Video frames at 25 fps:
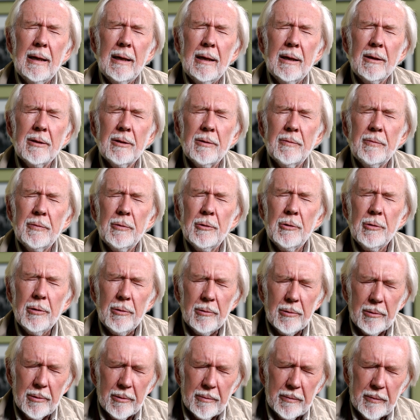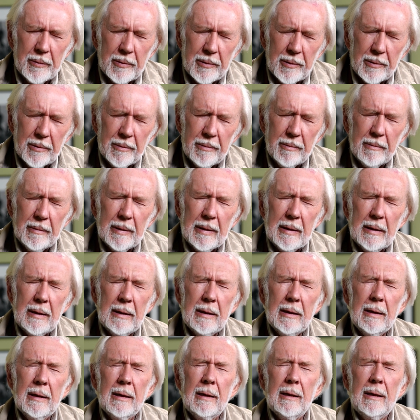as a photographer,
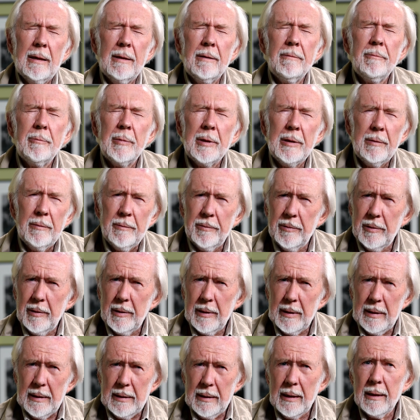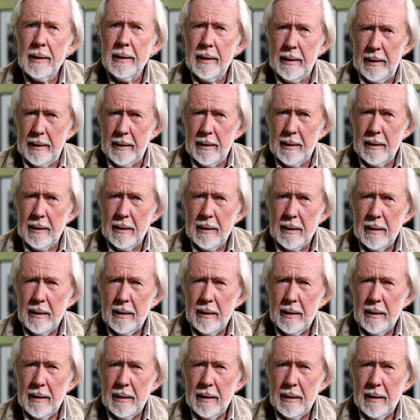I've been very lucky.